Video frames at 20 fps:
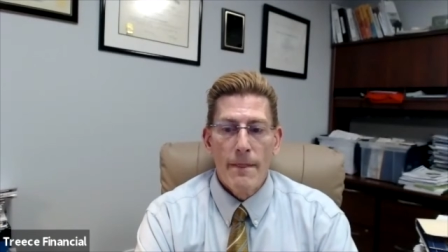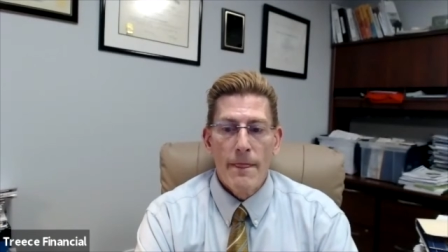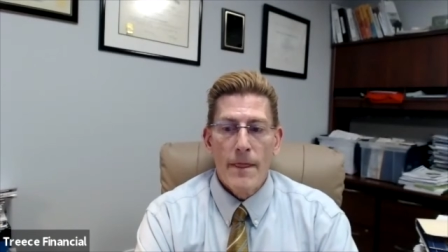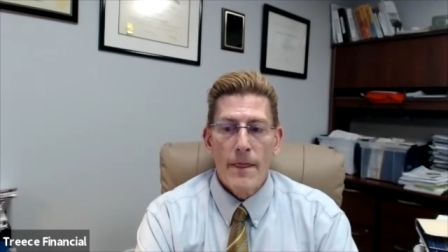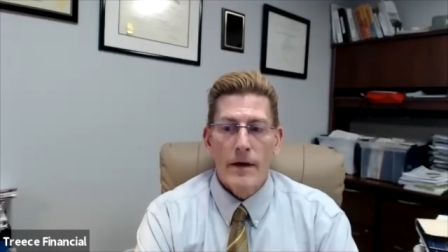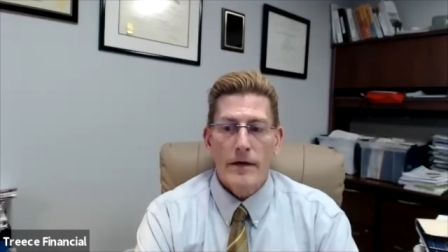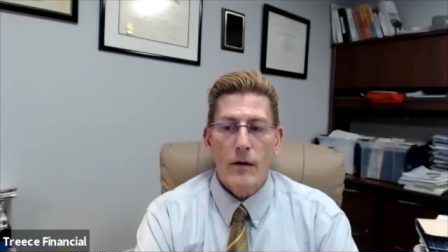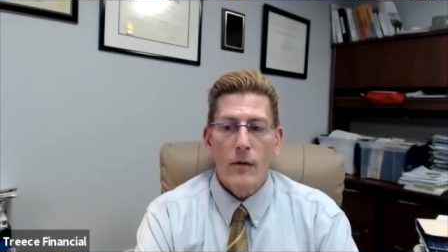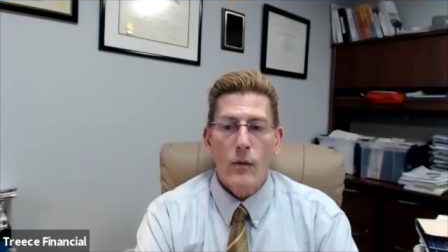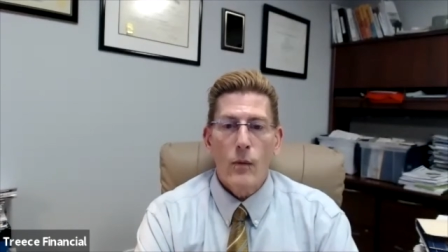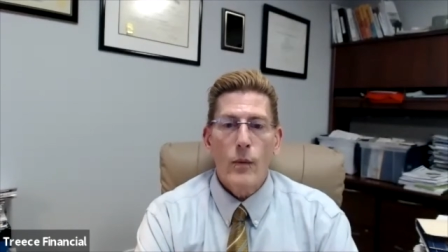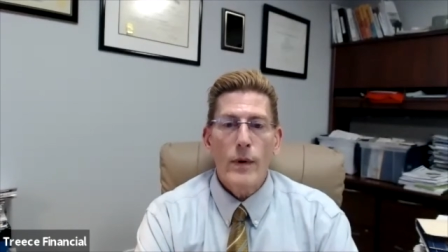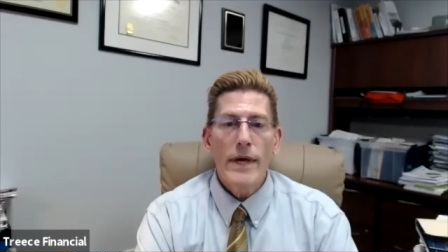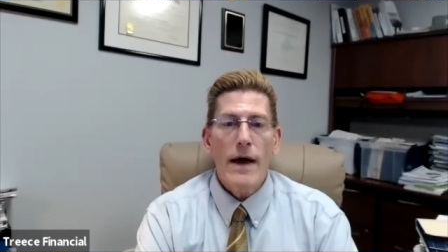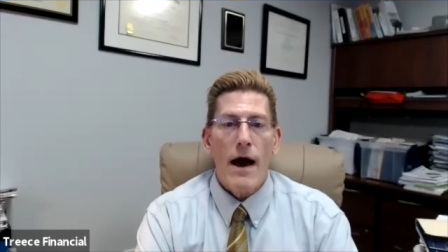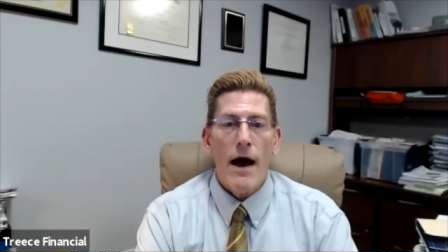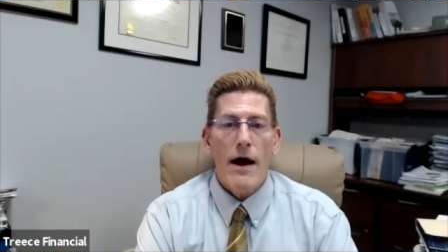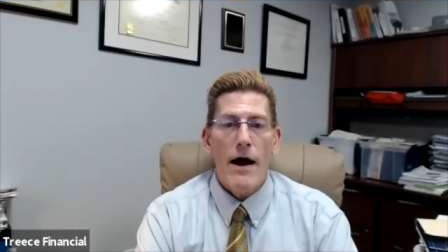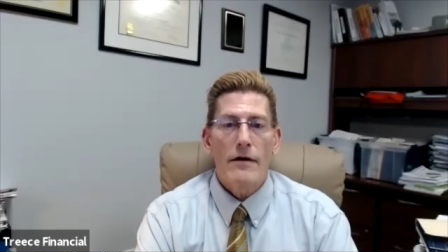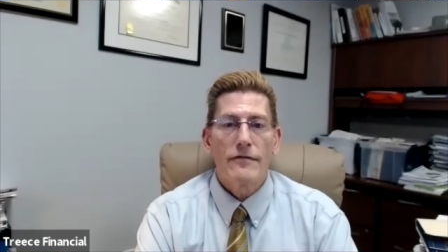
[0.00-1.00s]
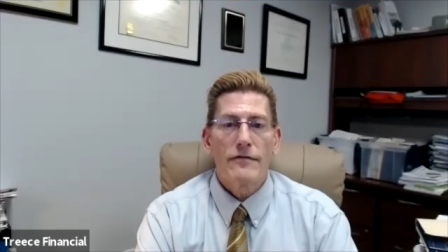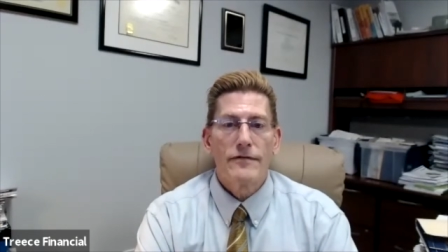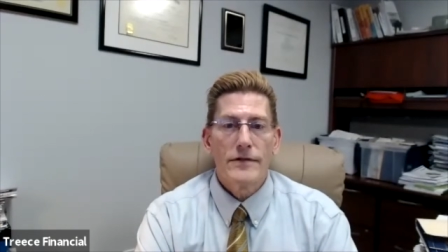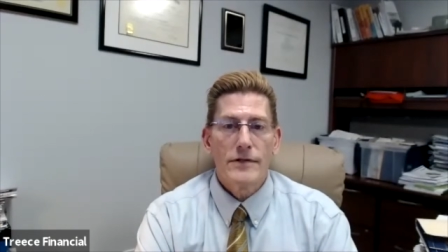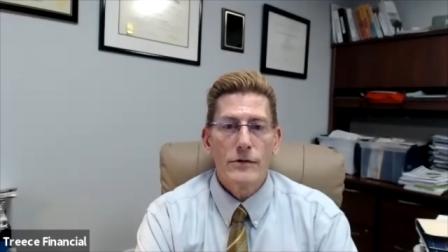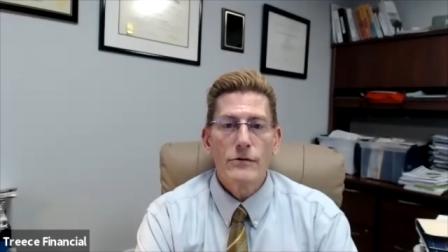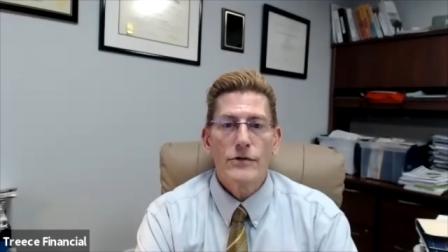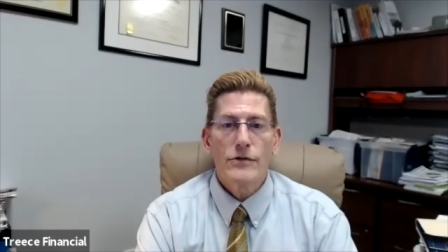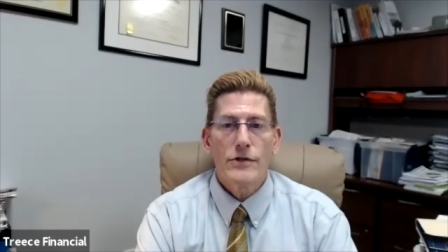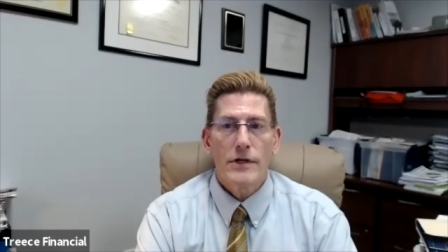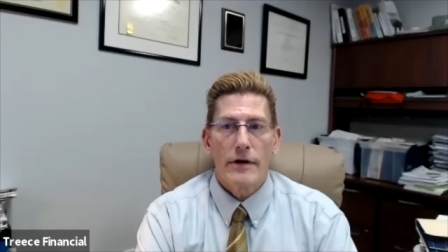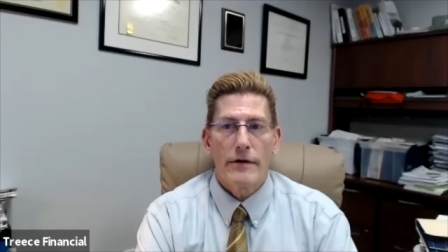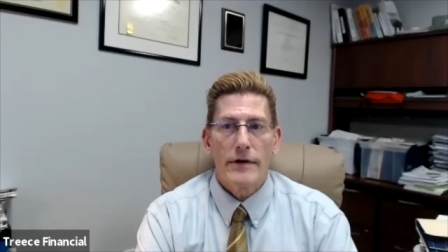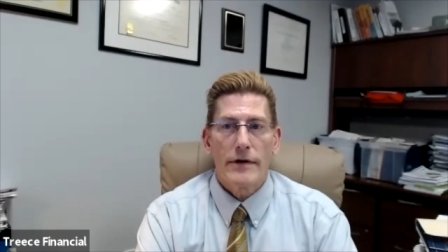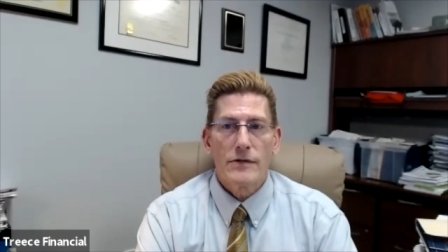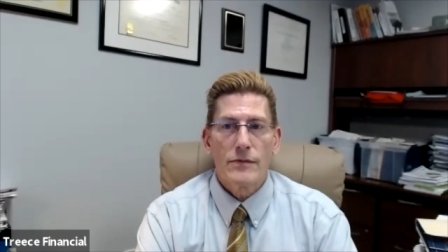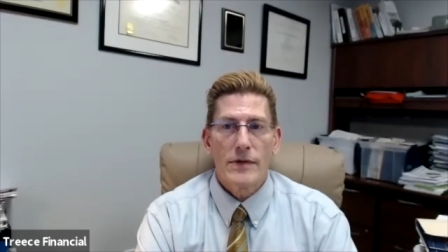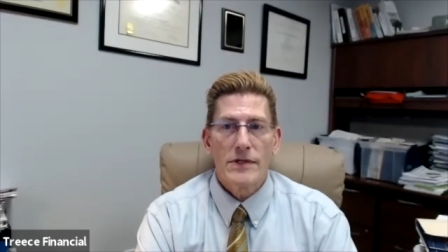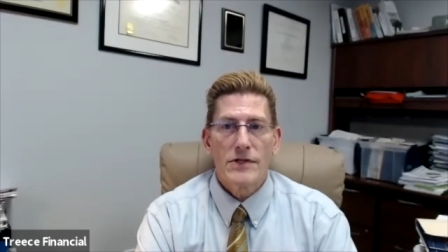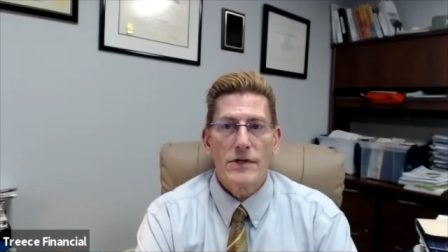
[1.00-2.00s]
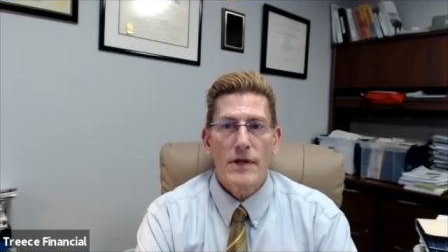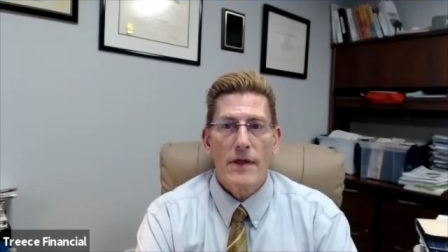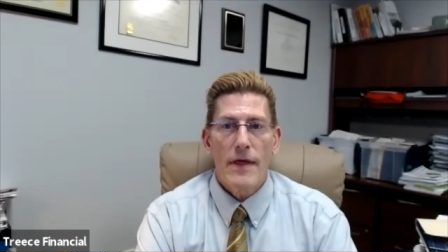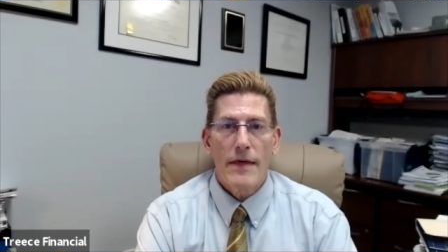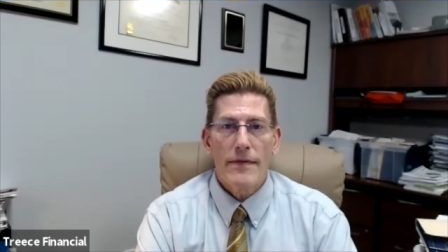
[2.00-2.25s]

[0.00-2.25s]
You know, we are fiduciaries, which